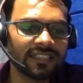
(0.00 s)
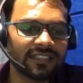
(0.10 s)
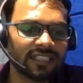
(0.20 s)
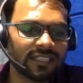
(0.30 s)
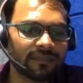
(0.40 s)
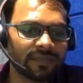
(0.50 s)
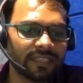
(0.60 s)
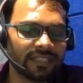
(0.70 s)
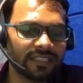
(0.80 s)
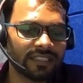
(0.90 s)
three
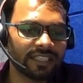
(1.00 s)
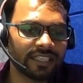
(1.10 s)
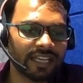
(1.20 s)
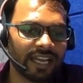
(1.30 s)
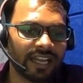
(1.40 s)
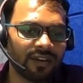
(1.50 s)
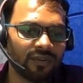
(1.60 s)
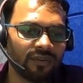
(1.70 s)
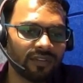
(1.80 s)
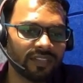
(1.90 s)
print data
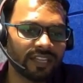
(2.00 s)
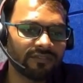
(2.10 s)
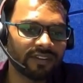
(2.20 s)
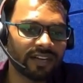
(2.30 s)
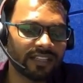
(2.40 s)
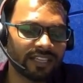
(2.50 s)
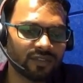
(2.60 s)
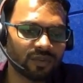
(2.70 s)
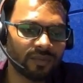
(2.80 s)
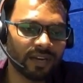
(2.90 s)
hello, then world, then
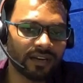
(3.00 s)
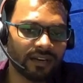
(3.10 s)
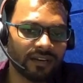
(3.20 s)
Kumar.